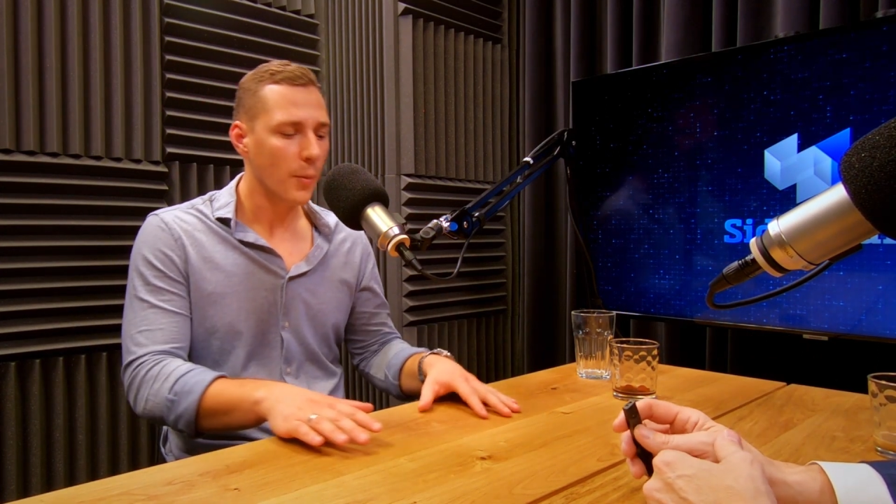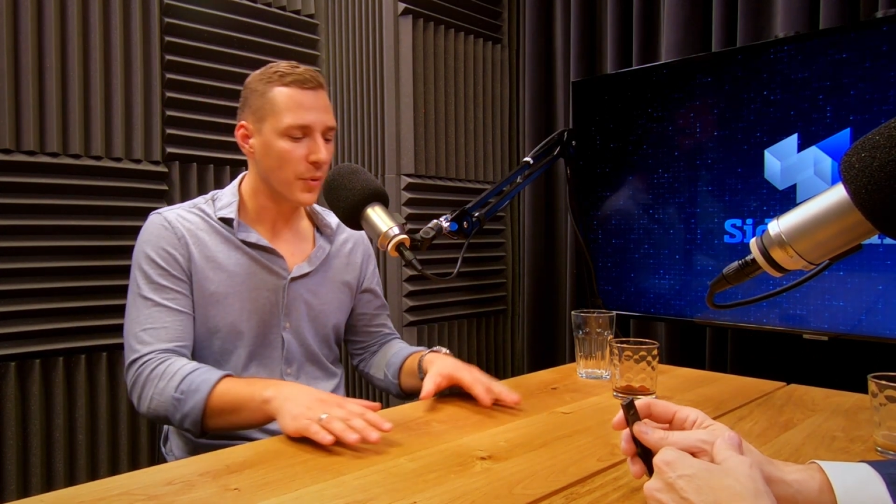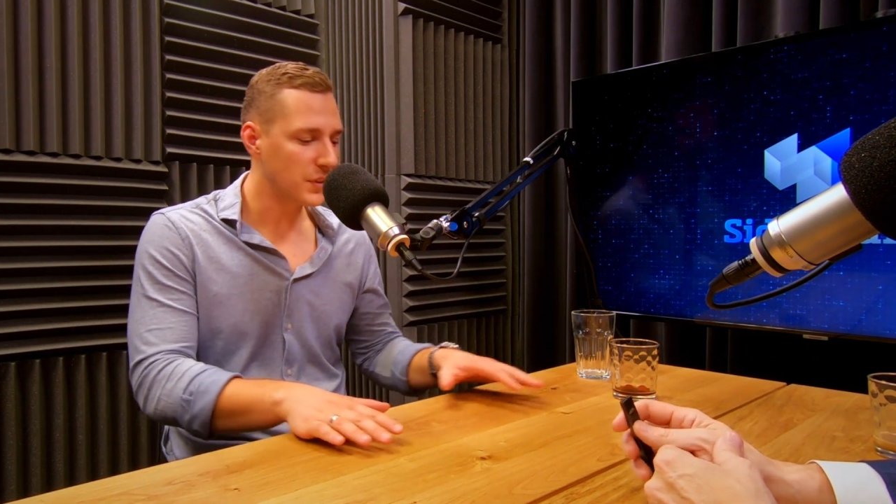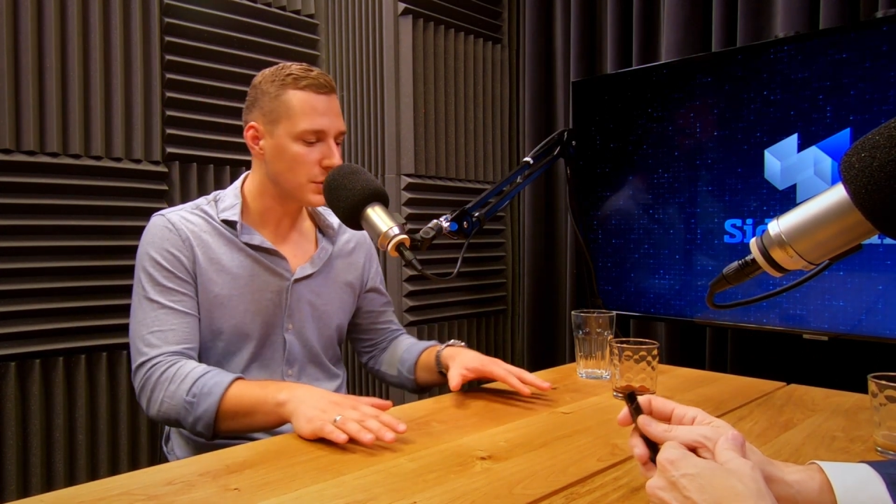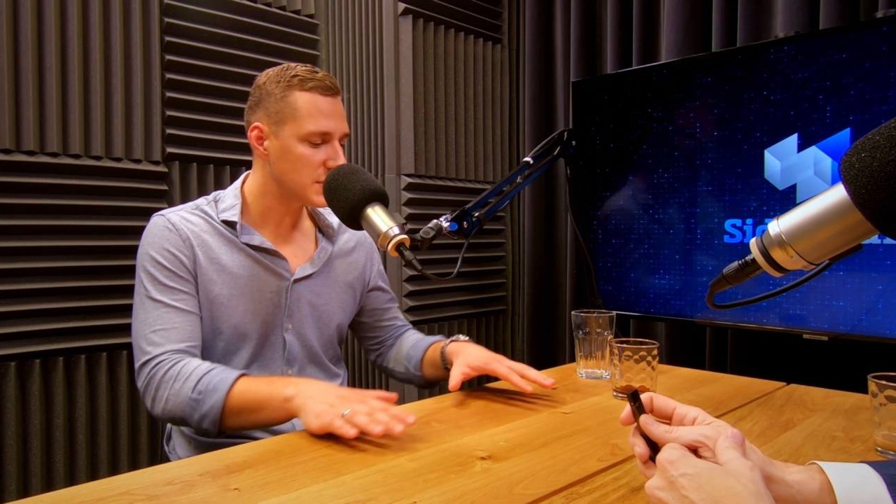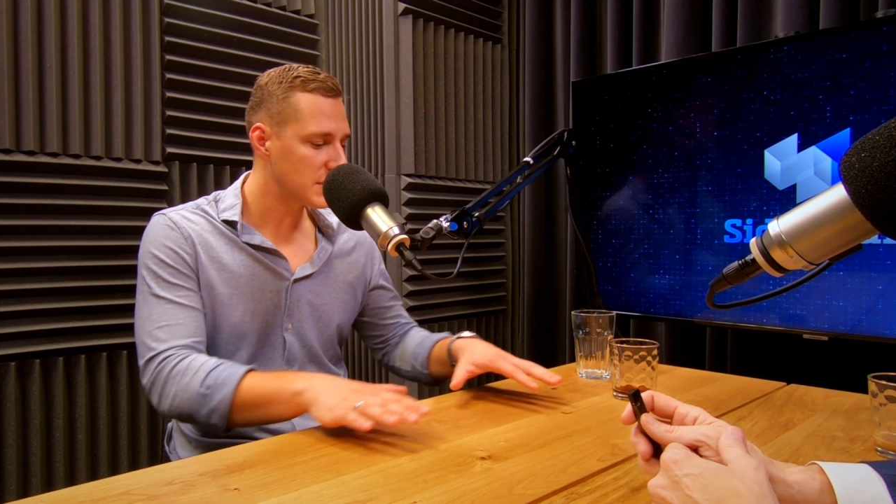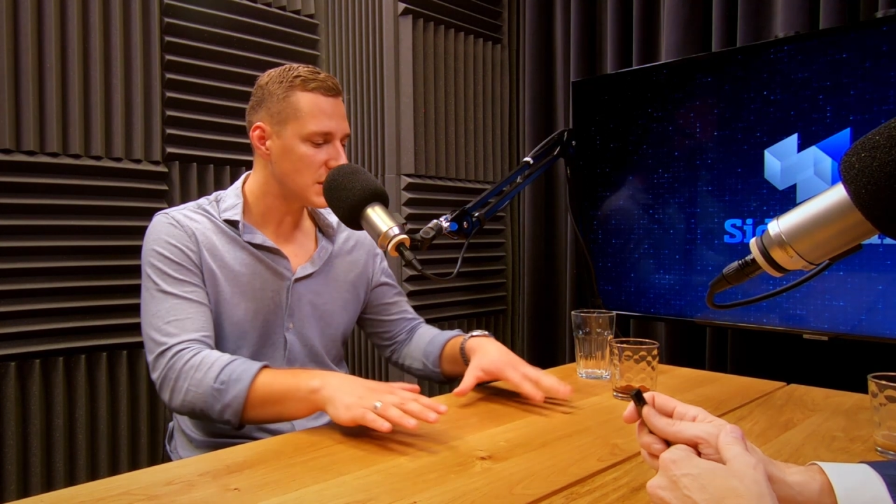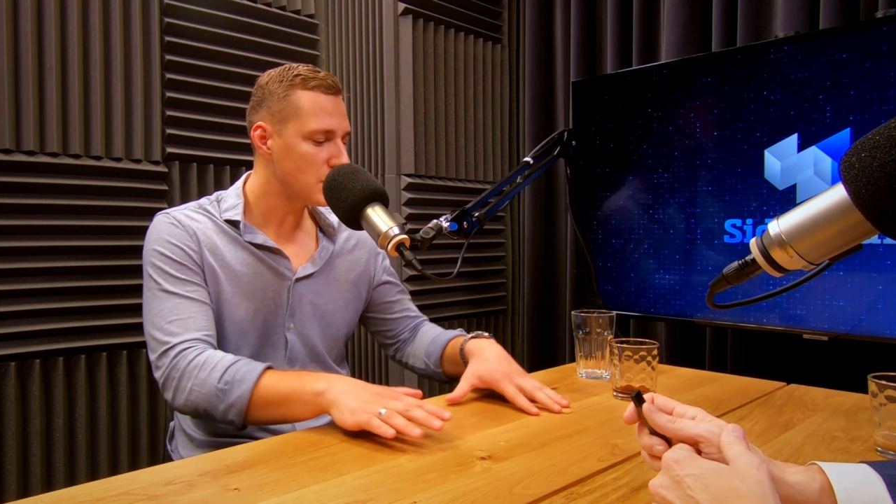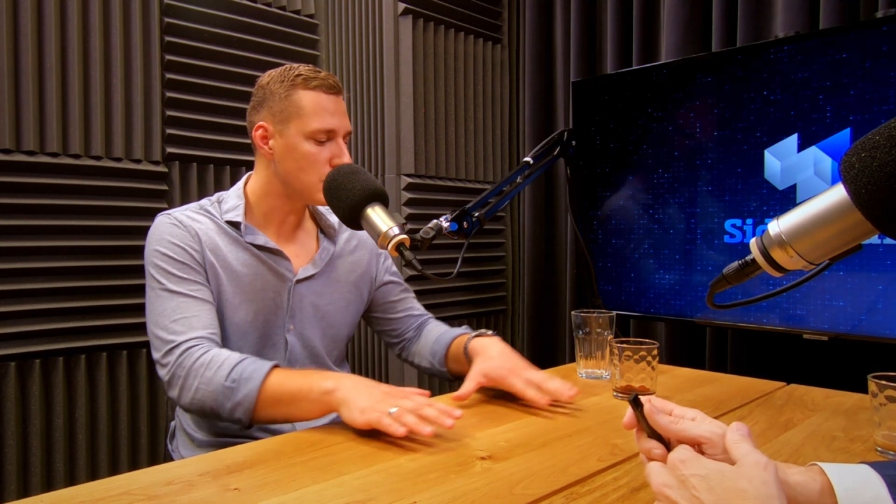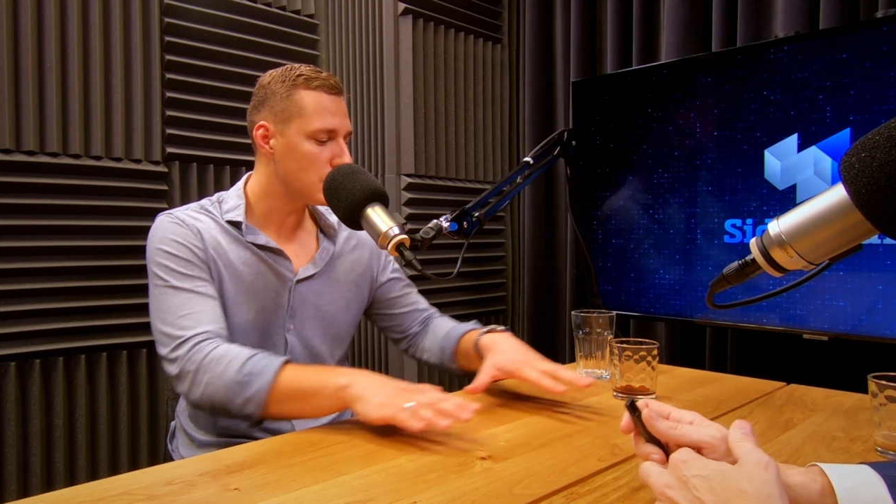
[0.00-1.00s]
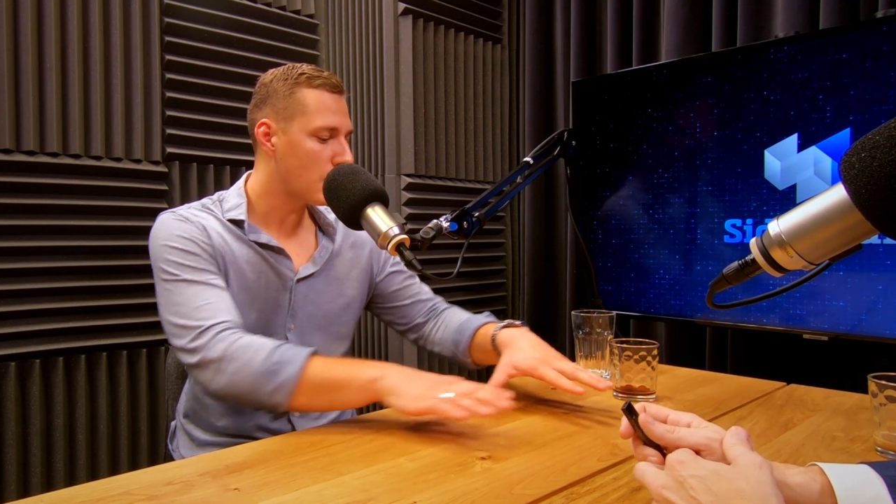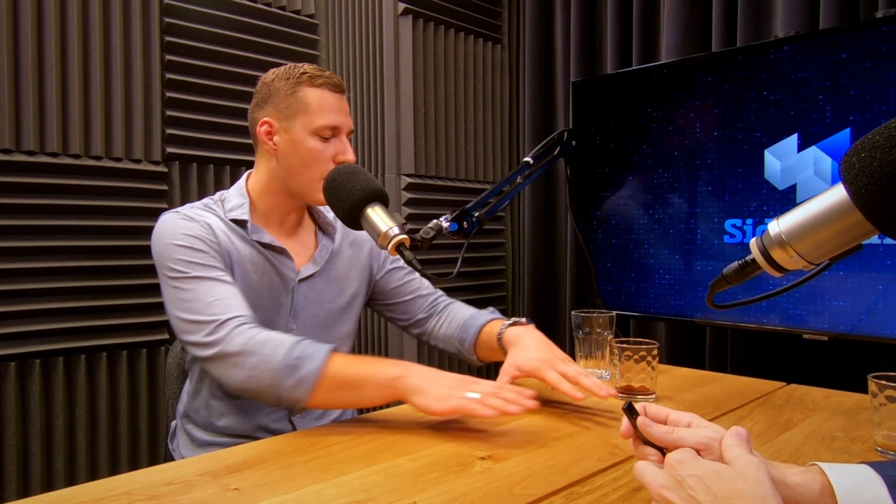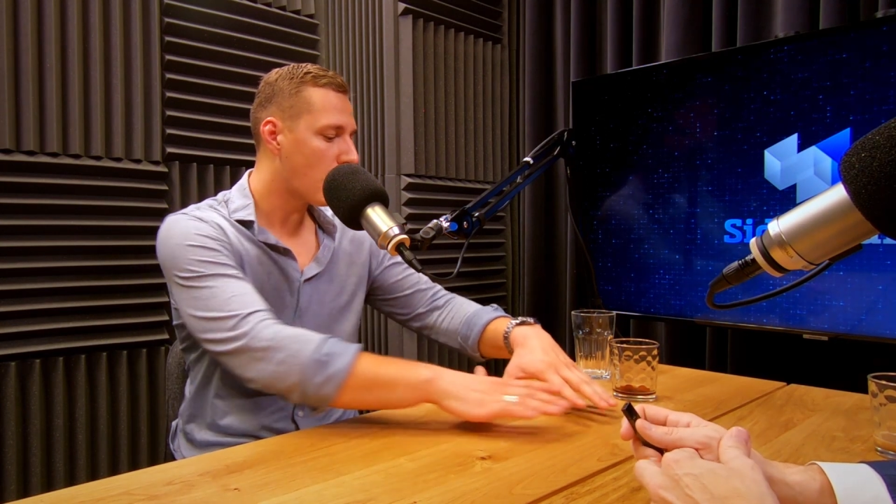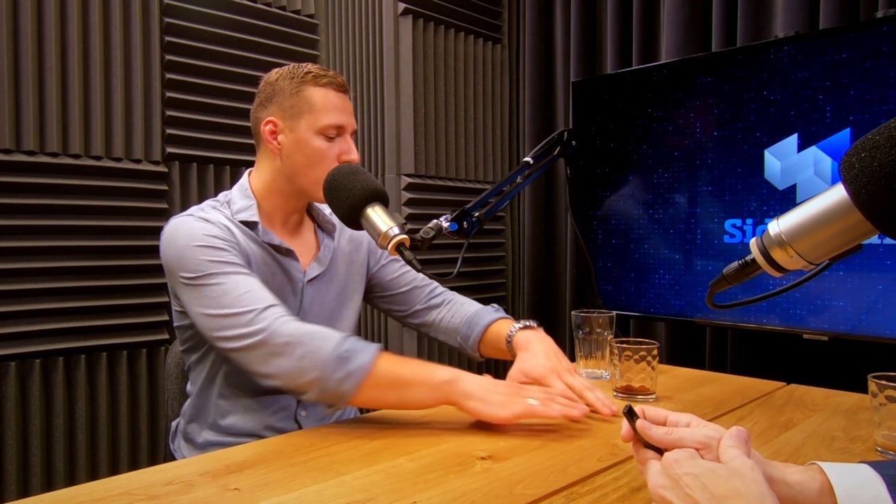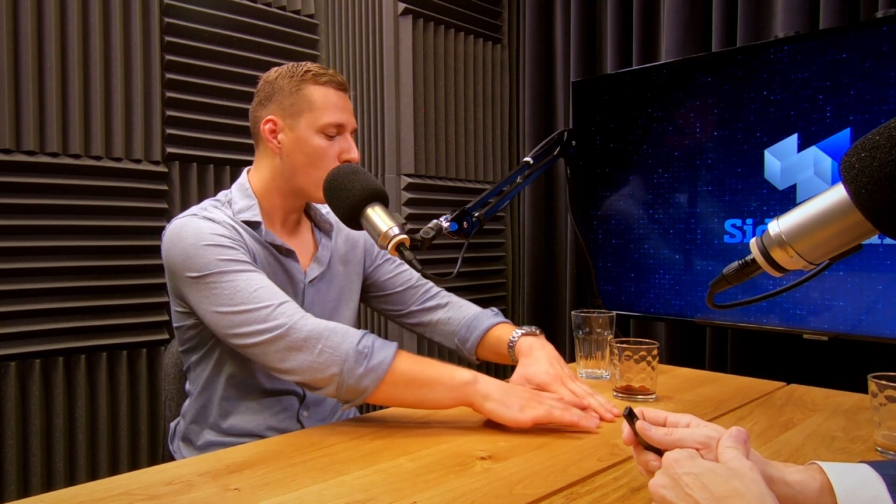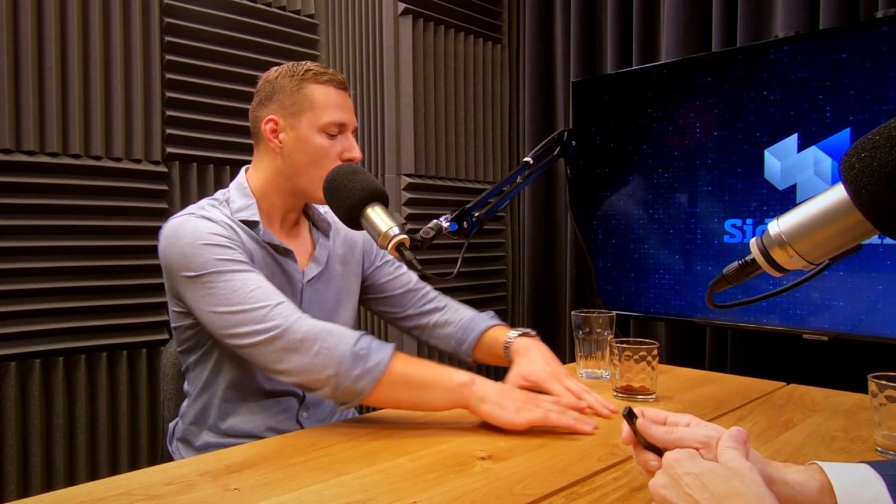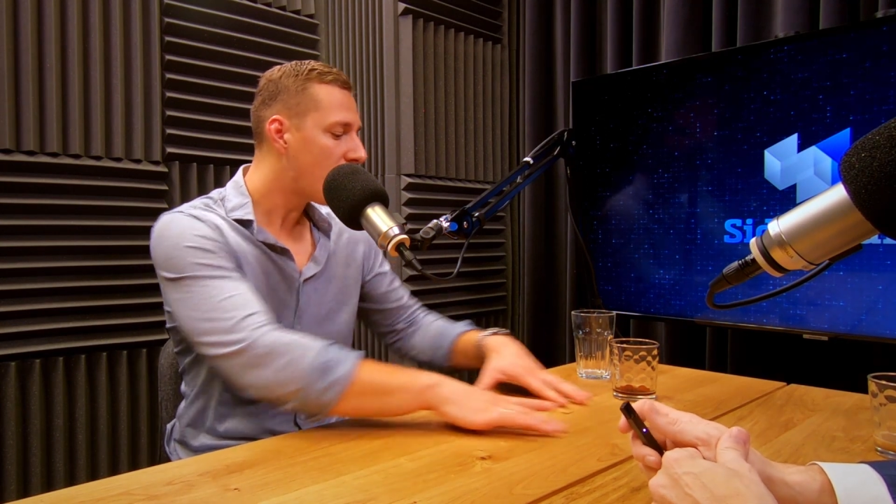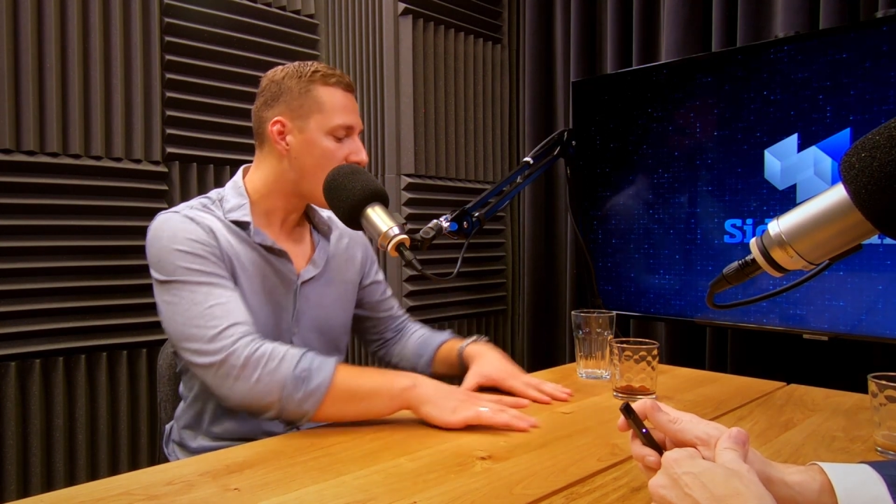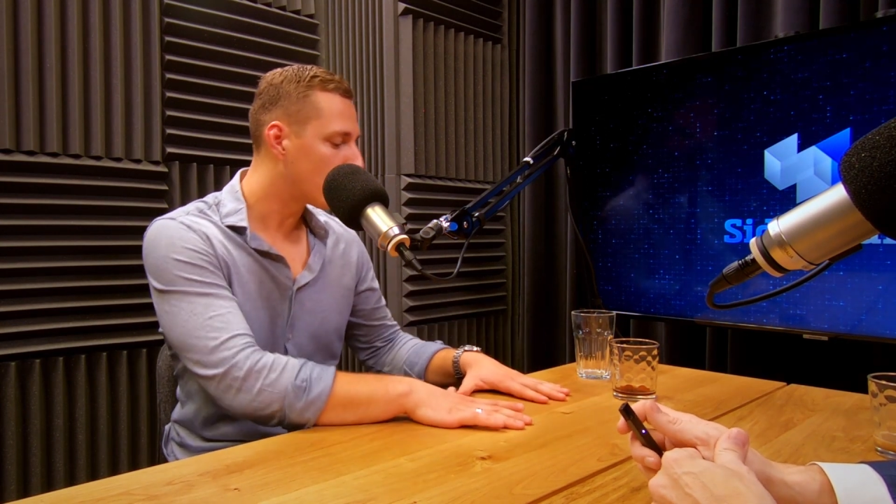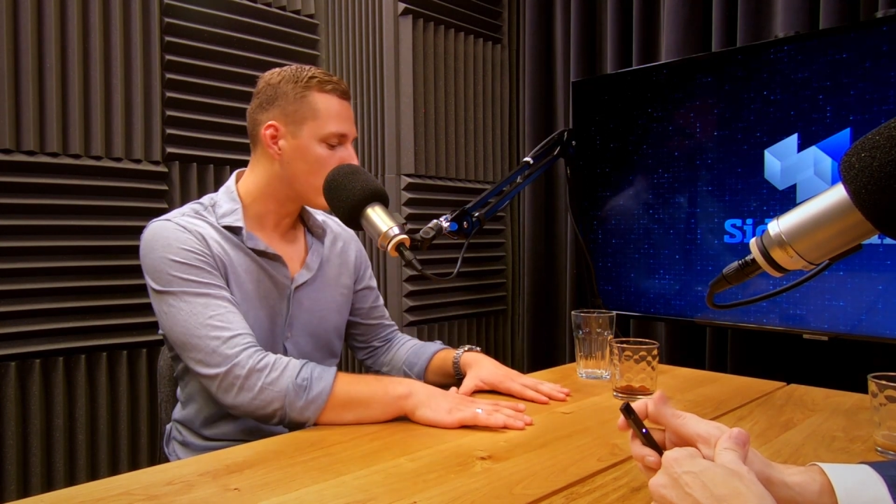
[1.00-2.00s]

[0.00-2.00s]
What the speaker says: But there's this issue. On one hand,